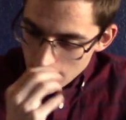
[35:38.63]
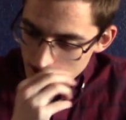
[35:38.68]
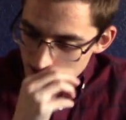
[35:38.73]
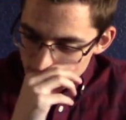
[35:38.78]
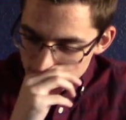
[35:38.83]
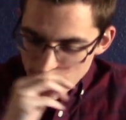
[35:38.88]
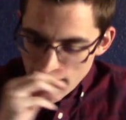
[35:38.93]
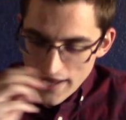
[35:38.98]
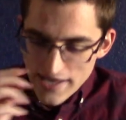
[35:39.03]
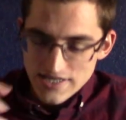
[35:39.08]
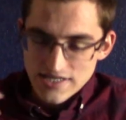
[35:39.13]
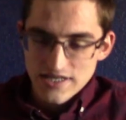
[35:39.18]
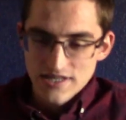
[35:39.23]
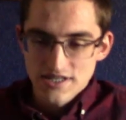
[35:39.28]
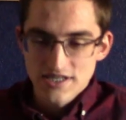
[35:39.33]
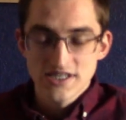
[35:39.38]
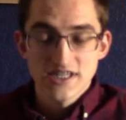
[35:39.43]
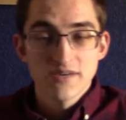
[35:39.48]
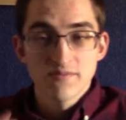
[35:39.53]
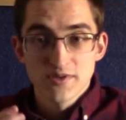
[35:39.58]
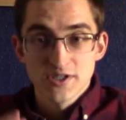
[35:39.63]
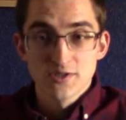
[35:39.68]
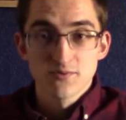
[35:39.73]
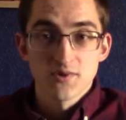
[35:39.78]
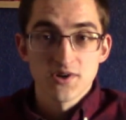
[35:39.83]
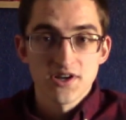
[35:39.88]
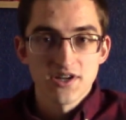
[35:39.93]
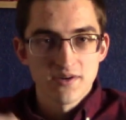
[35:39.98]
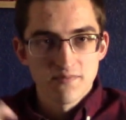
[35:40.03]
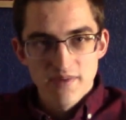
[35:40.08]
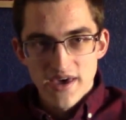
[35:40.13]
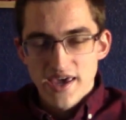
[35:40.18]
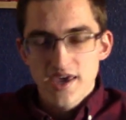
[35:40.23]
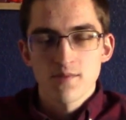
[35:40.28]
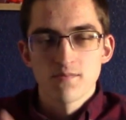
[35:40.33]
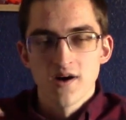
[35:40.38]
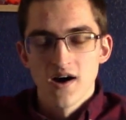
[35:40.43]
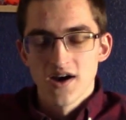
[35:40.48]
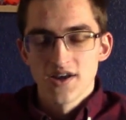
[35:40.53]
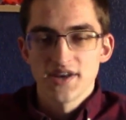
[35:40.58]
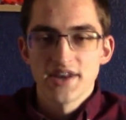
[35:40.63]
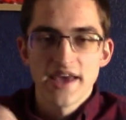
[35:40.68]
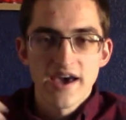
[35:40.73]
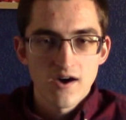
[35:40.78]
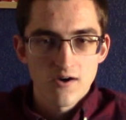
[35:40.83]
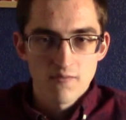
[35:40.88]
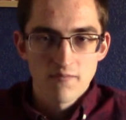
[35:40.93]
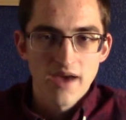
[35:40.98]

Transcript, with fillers: that the demons were going to make him hunt down